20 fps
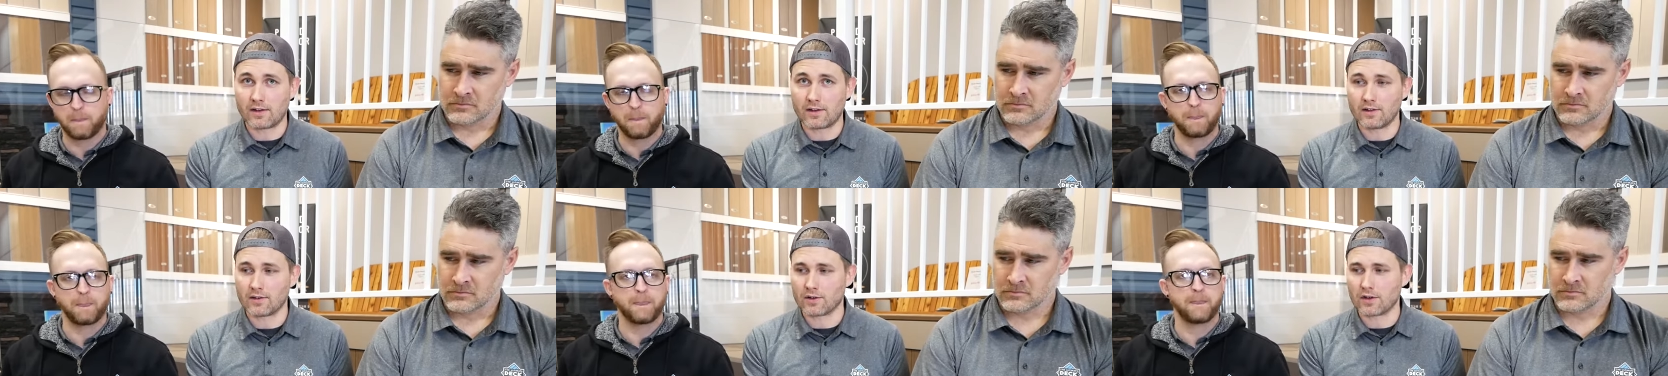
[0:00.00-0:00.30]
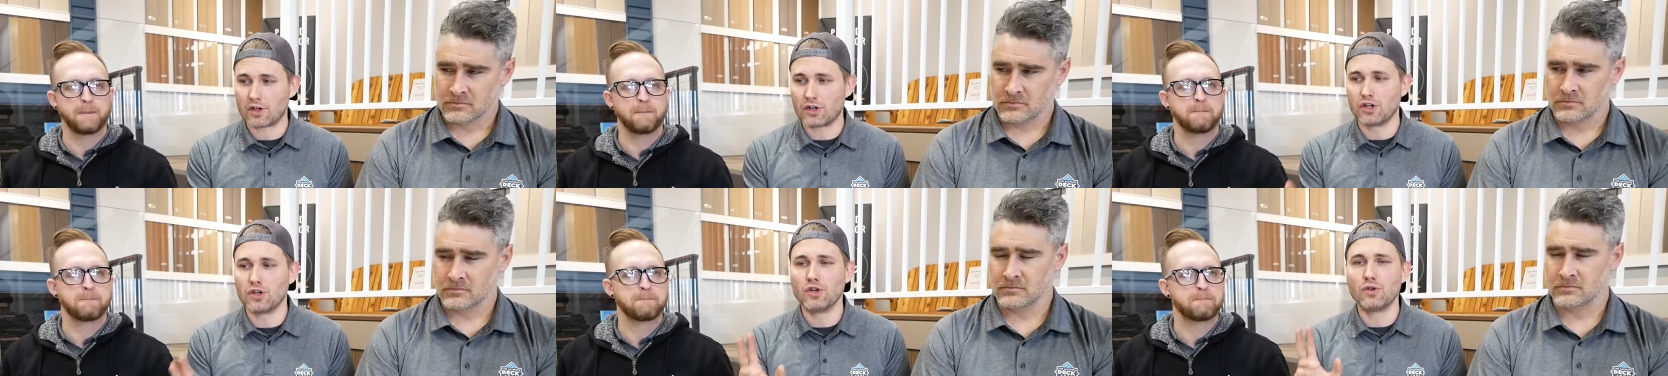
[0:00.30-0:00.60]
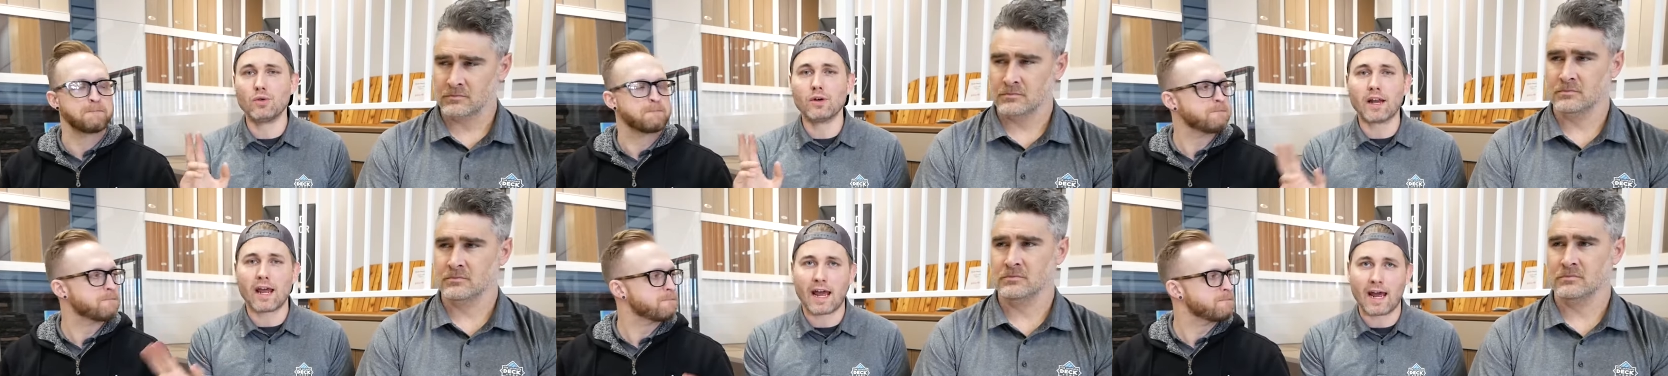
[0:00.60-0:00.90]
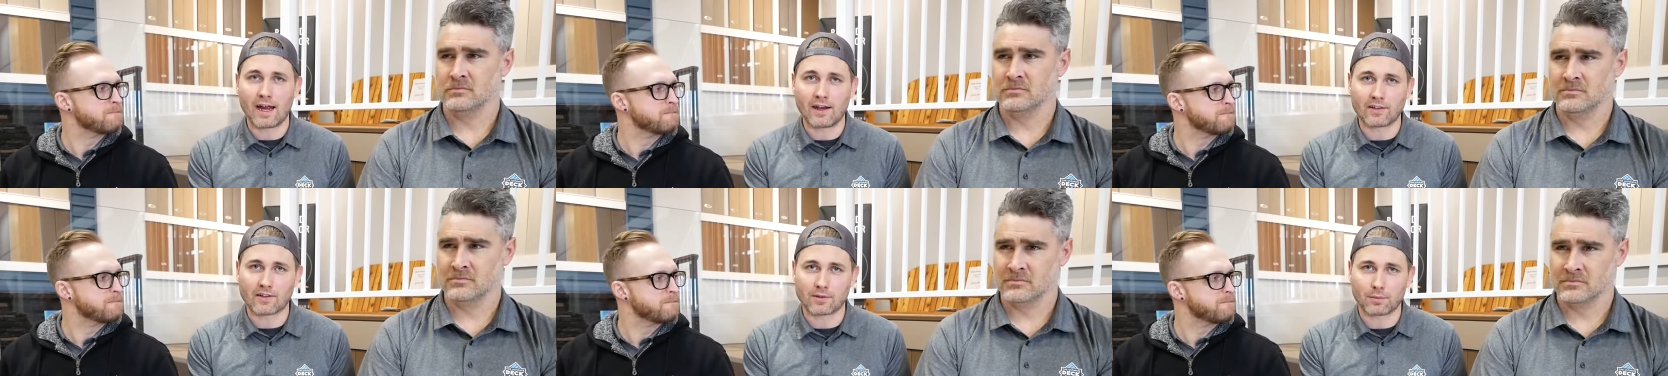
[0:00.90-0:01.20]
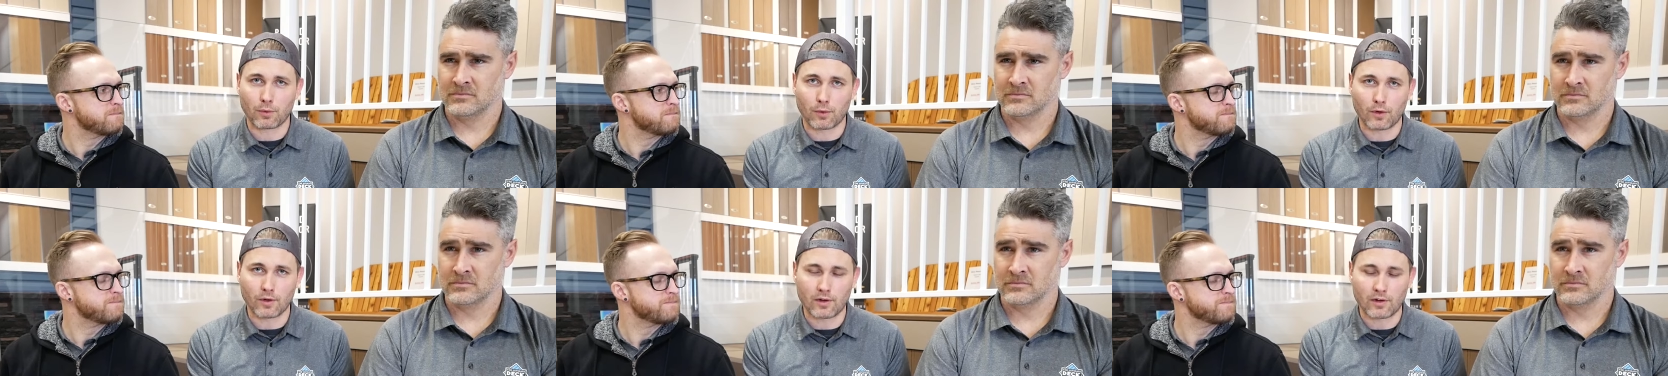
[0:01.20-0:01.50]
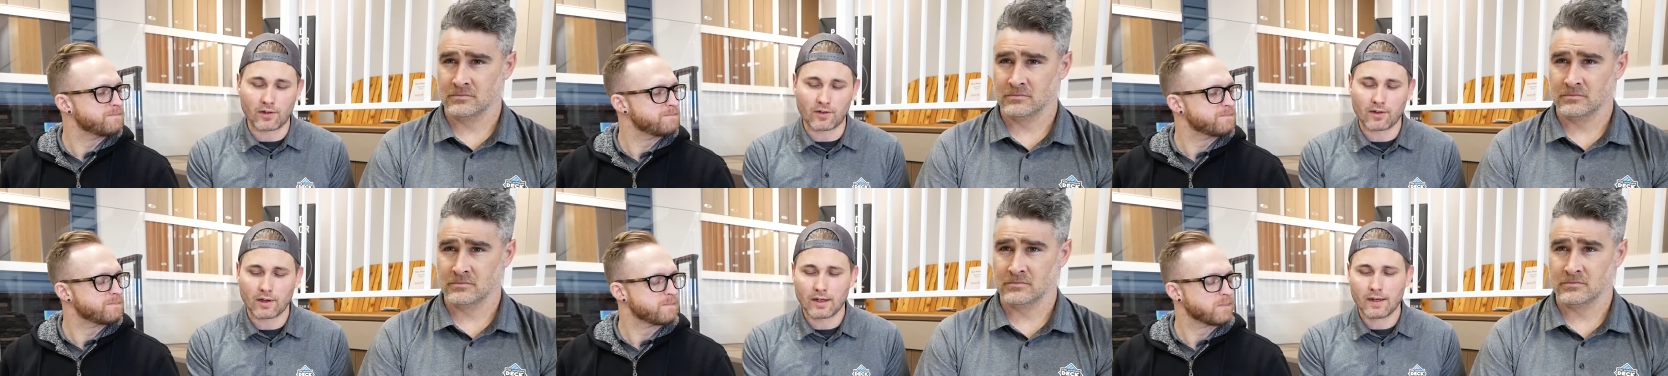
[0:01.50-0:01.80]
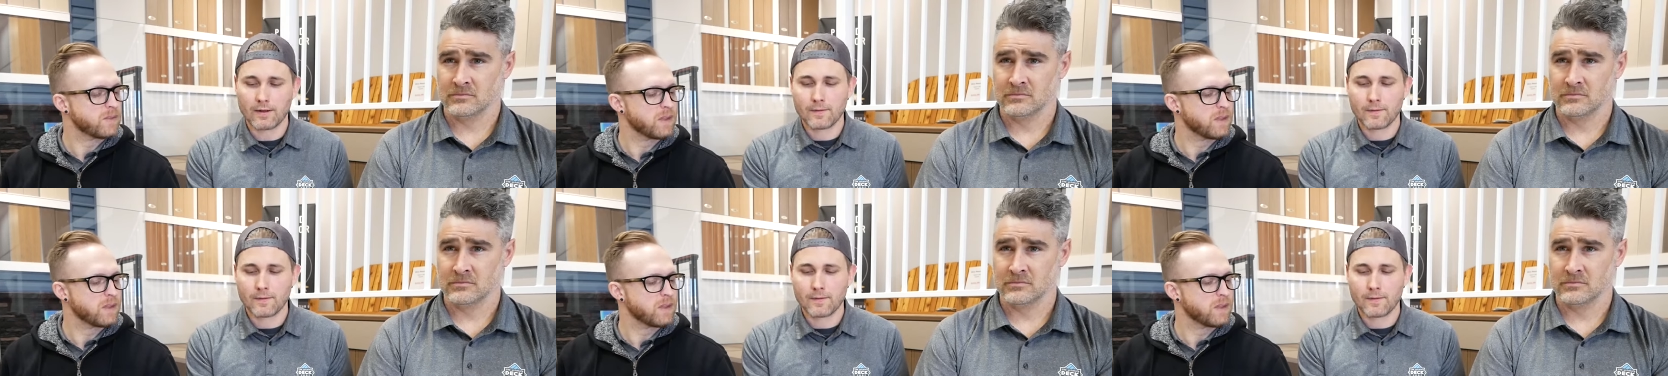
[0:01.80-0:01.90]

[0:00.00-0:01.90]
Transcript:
Speaker 1: These are the new enhanced boards.